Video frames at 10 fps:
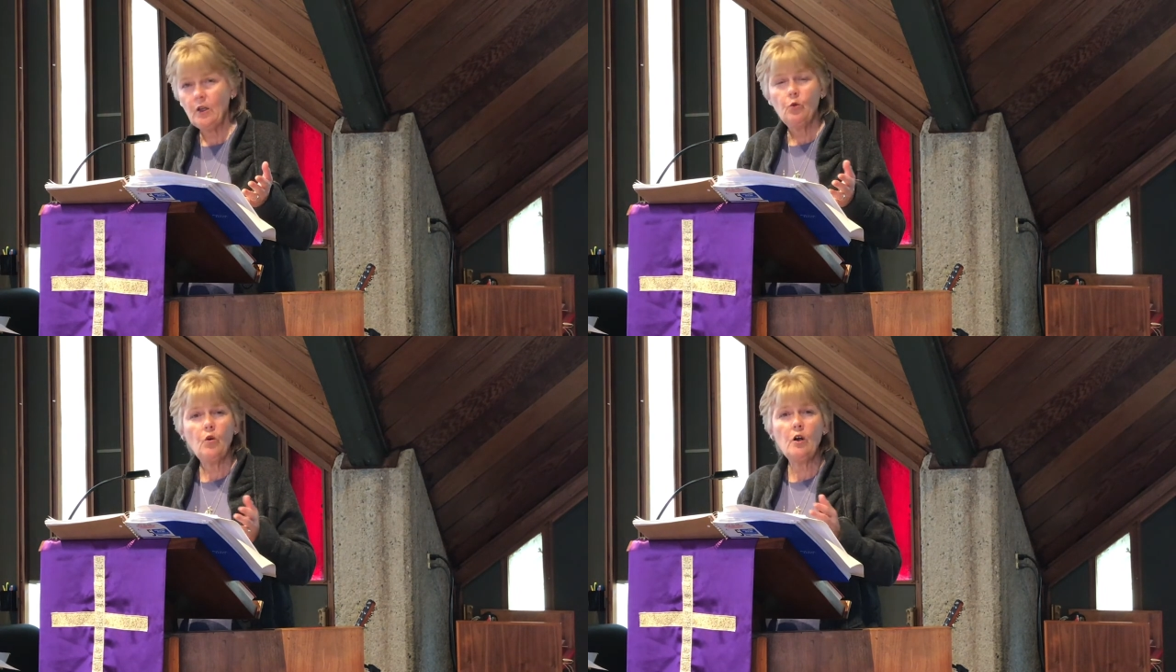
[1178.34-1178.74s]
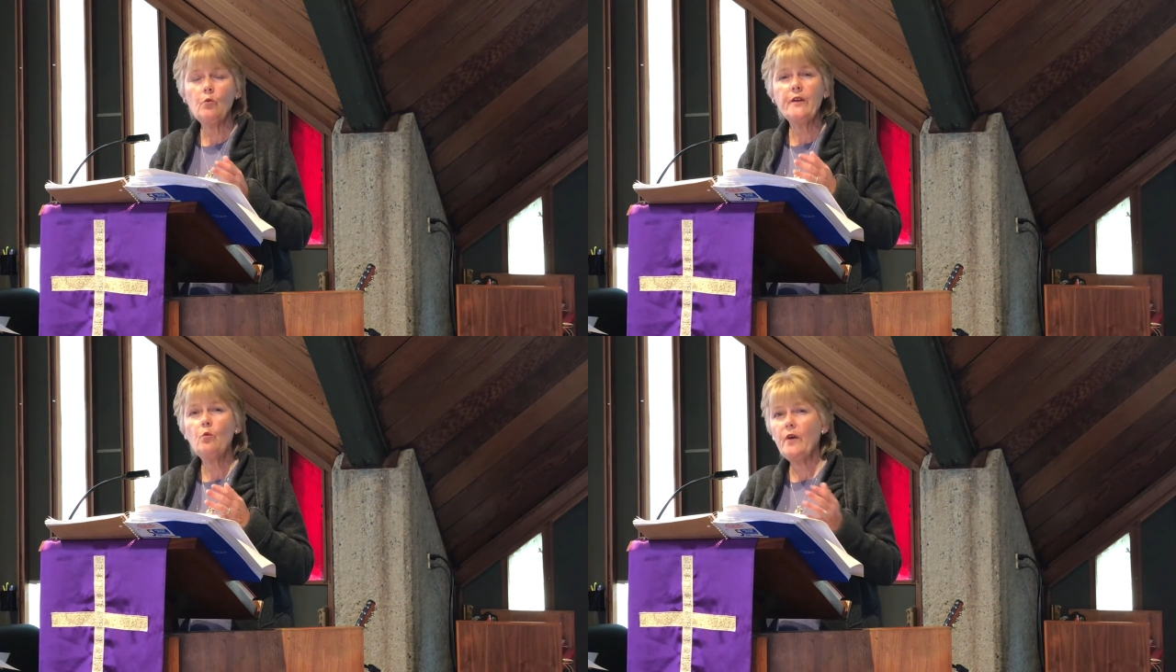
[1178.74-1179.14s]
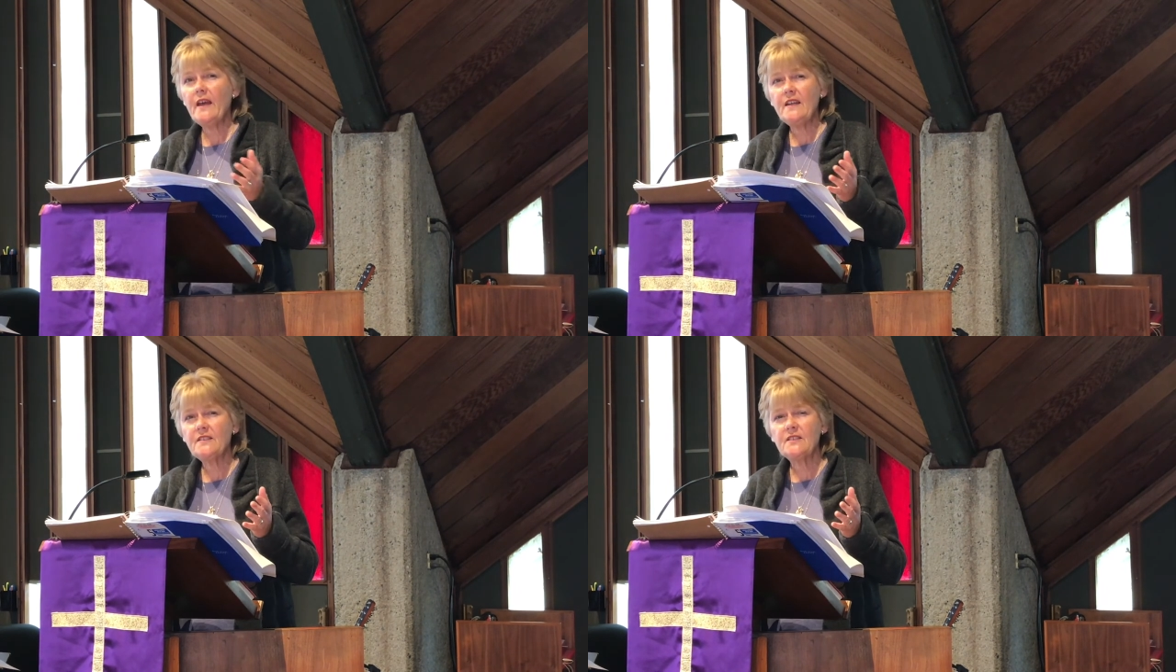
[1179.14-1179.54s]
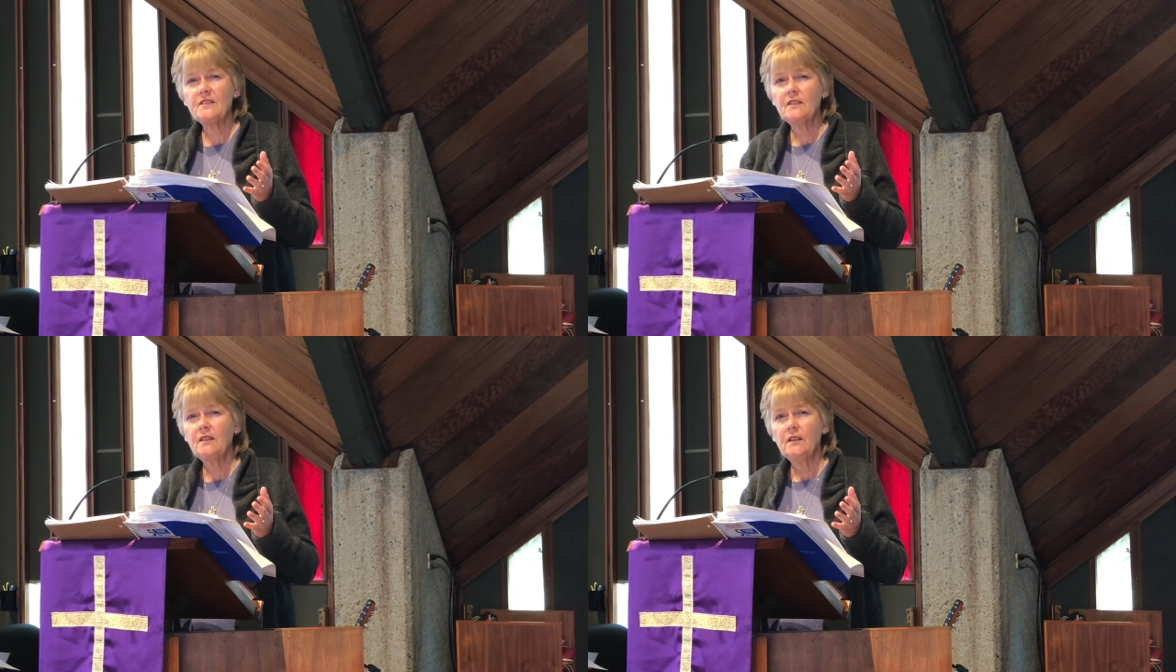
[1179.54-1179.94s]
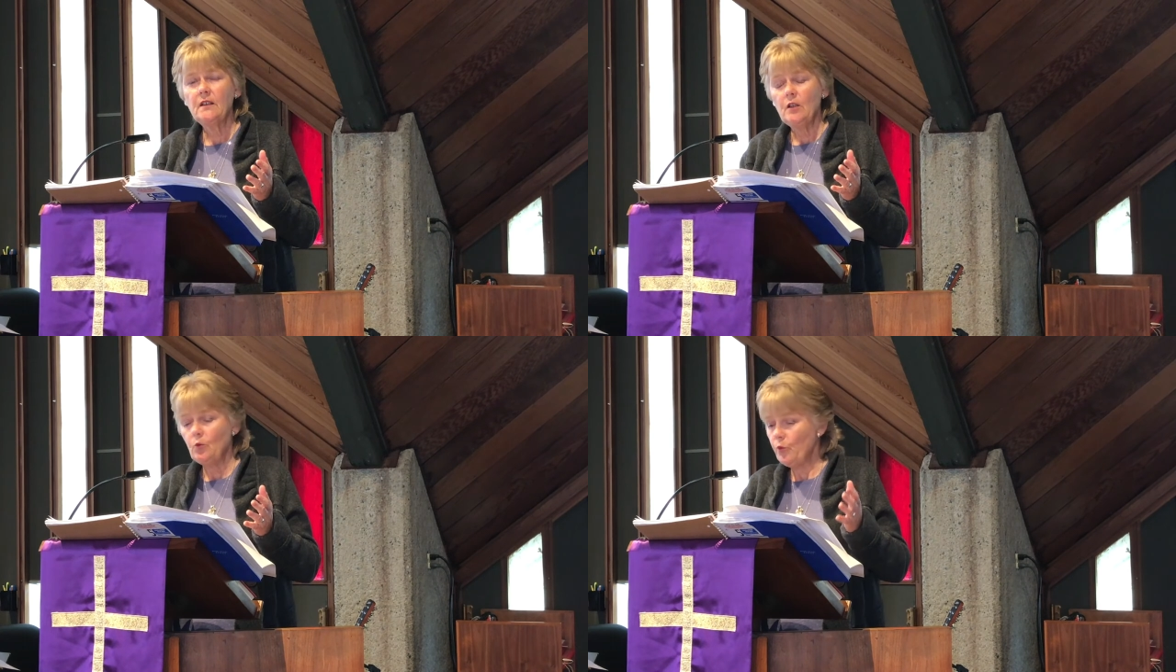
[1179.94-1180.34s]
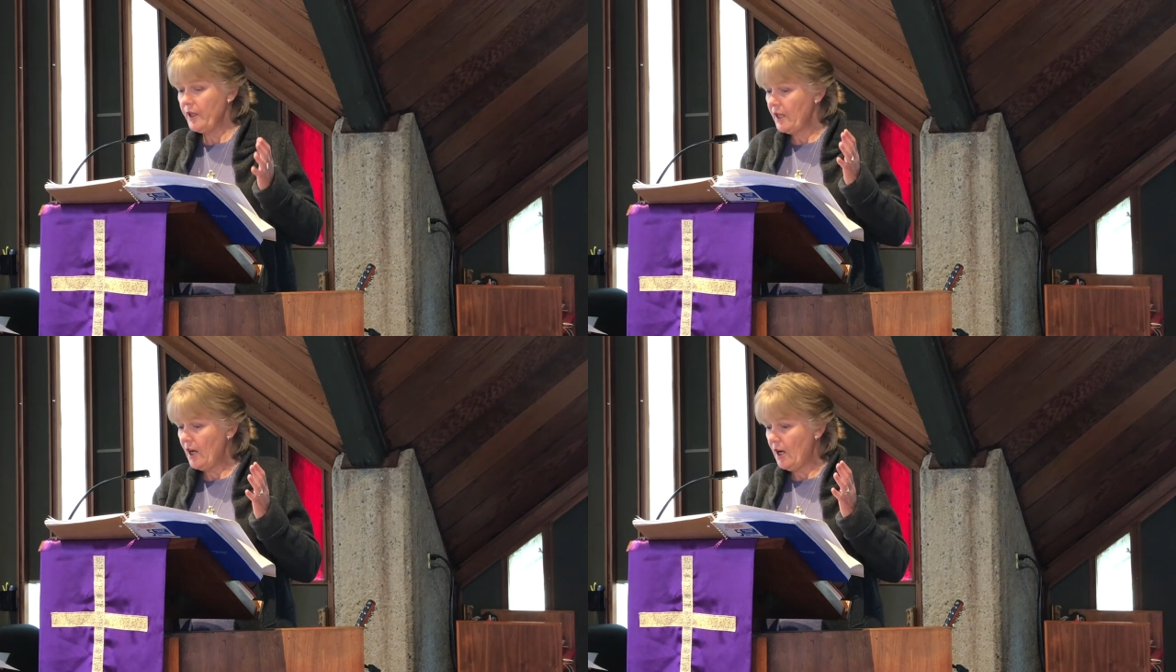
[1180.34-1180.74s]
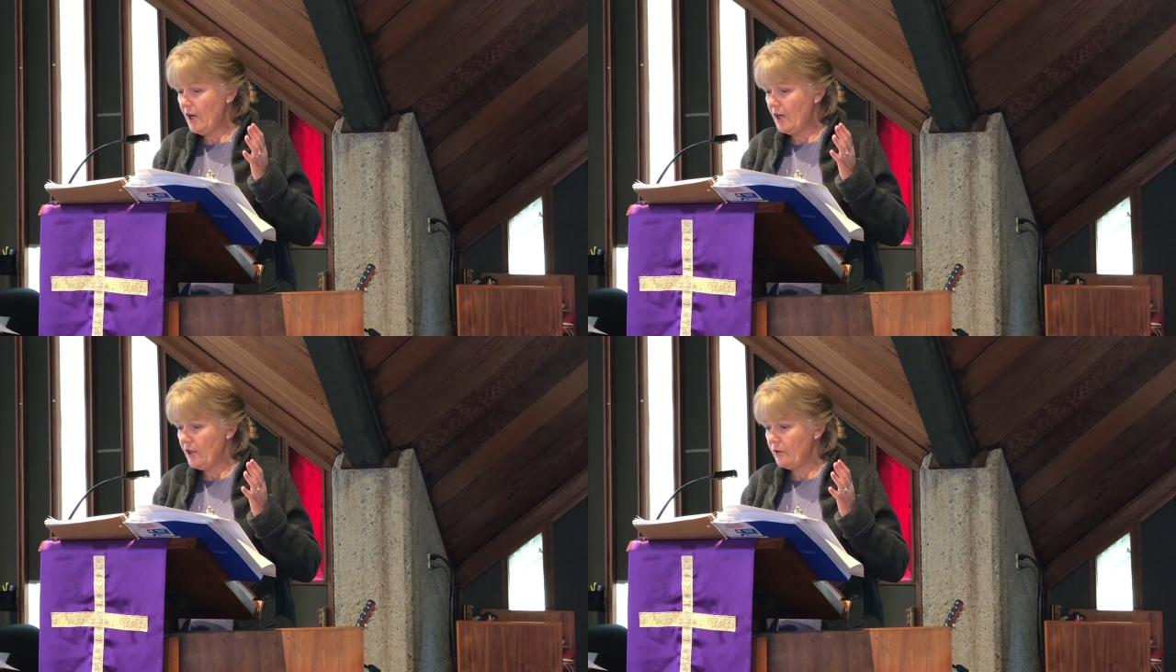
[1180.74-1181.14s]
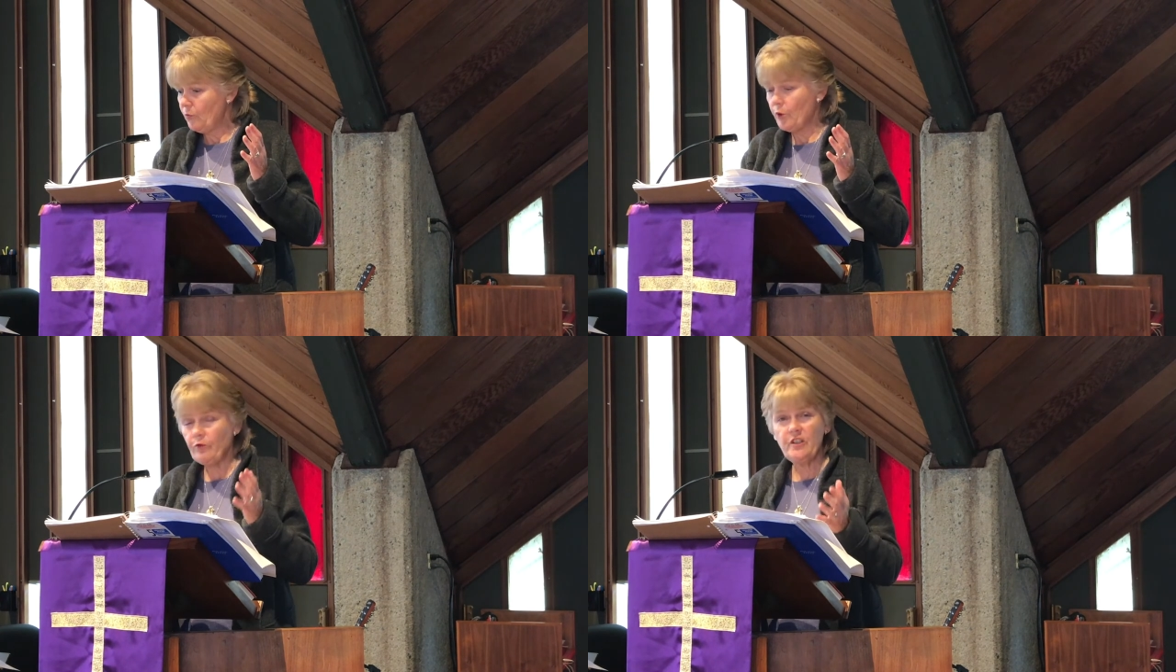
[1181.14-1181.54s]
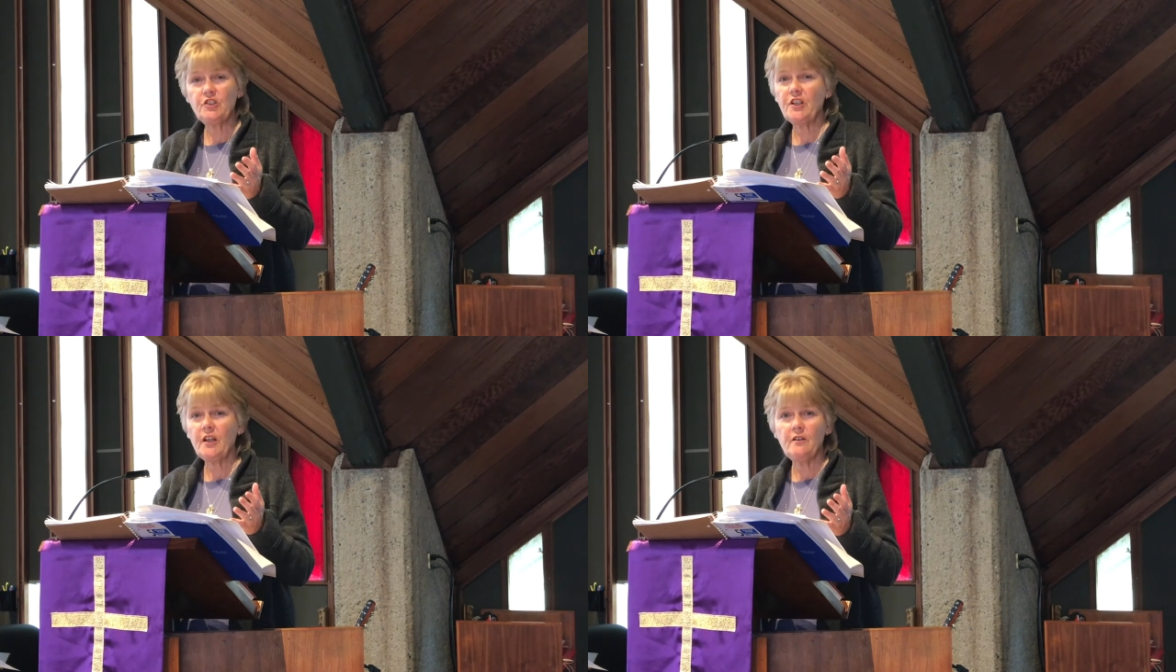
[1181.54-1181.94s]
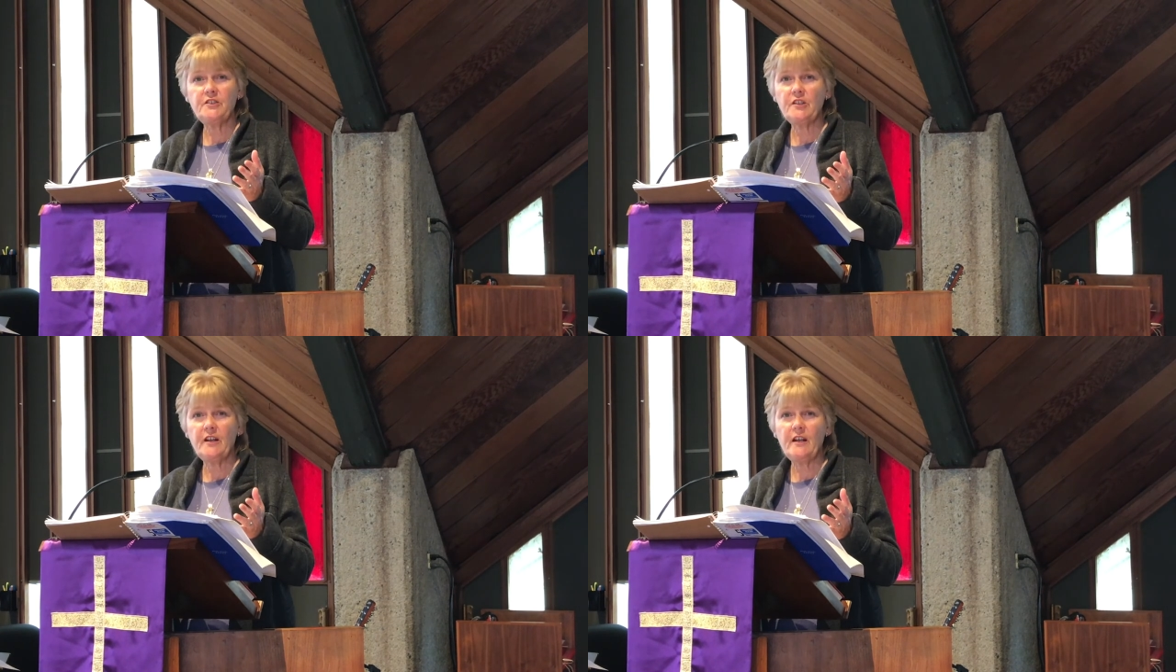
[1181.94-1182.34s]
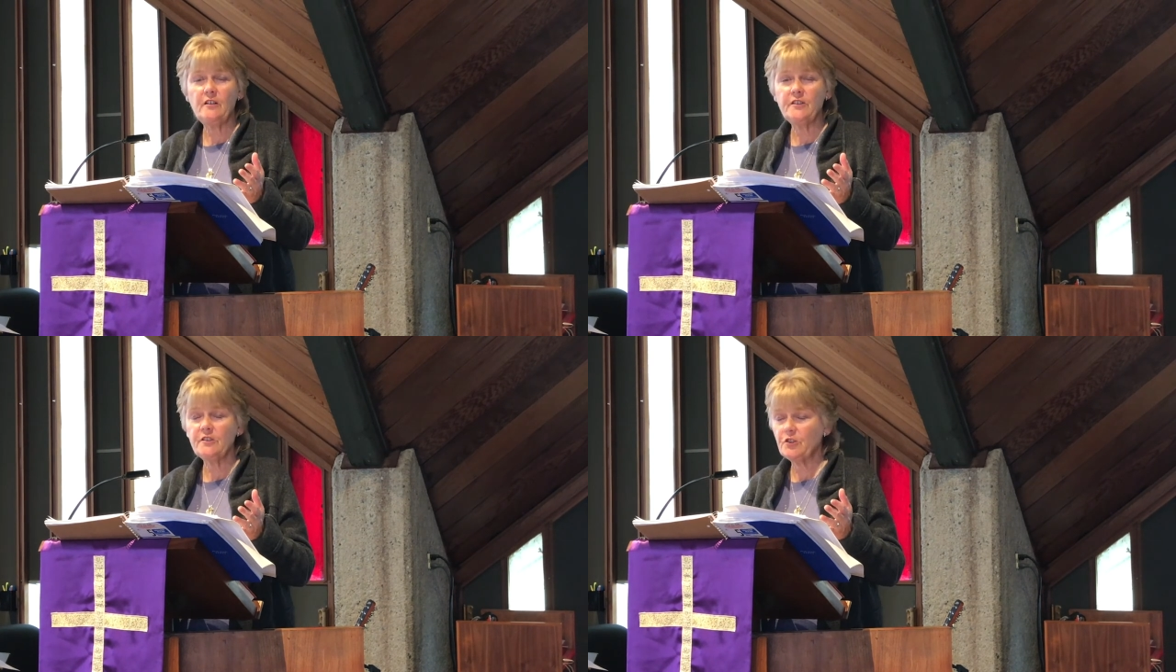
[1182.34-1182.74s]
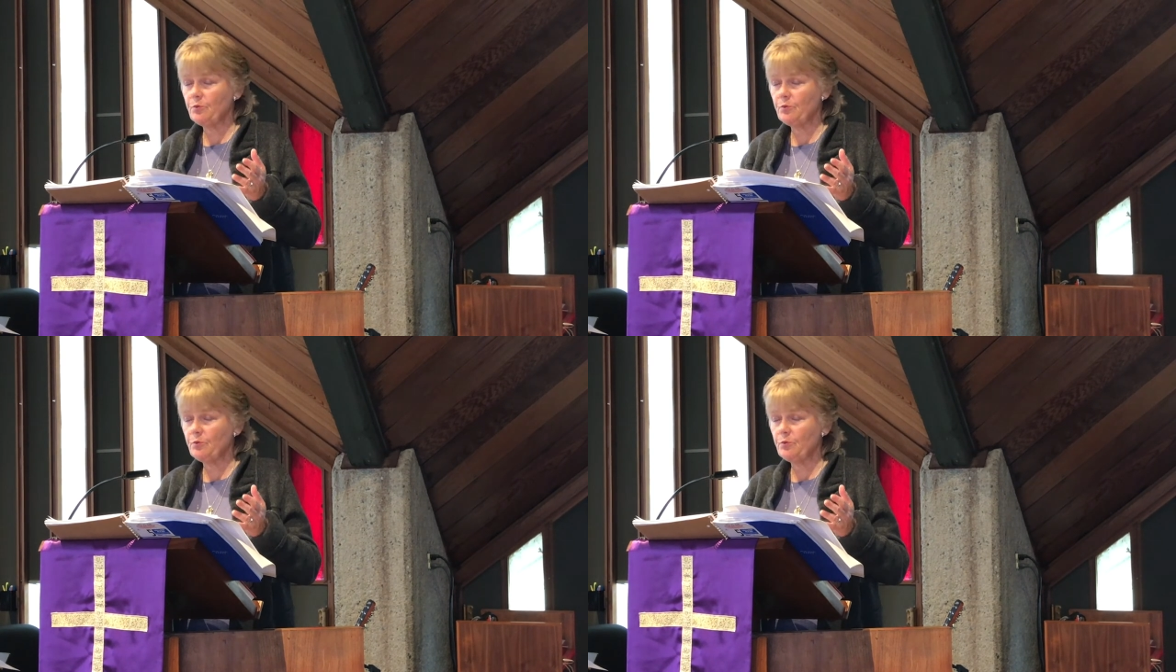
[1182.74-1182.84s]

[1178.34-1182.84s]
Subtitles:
While we wait, we're reaching out to our elders,